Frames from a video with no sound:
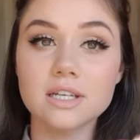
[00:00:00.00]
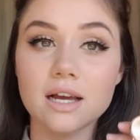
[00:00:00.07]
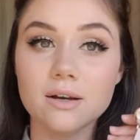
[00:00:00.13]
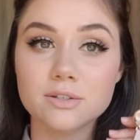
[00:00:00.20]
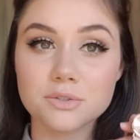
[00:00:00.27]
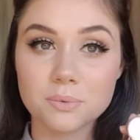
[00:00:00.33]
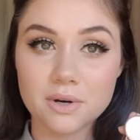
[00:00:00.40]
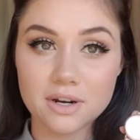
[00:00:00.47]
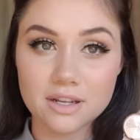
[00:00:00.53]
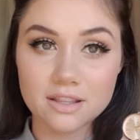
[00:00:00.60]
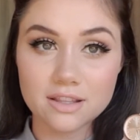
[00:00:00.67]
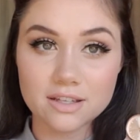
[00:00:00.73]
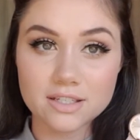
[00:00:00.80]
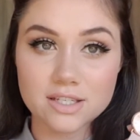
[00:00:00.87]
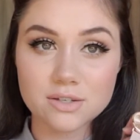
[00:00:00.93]
I was wearing
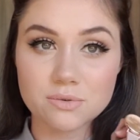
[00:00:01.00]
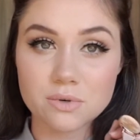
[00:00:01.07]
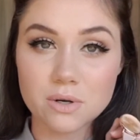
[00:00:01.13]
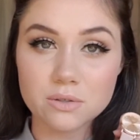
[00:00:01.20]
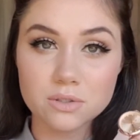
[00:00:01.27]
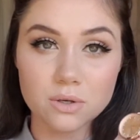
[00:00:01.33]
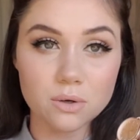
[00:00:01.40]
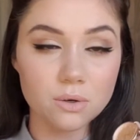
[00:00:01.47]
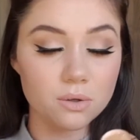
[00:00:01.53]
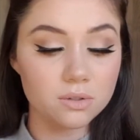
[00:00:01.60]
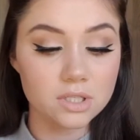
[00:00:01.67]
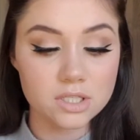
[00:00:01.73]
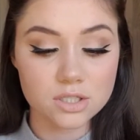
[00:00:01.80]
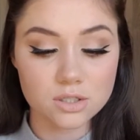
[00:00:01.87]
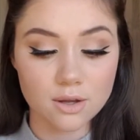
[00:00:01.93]
this rose
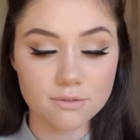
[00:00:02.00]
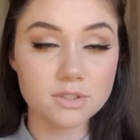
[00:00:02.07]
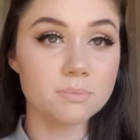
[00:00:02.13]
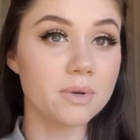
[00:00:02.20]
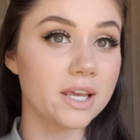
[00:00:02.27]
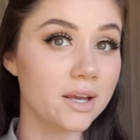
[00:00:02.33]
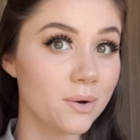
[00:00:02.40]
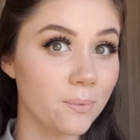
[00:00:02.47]
gold and soft pink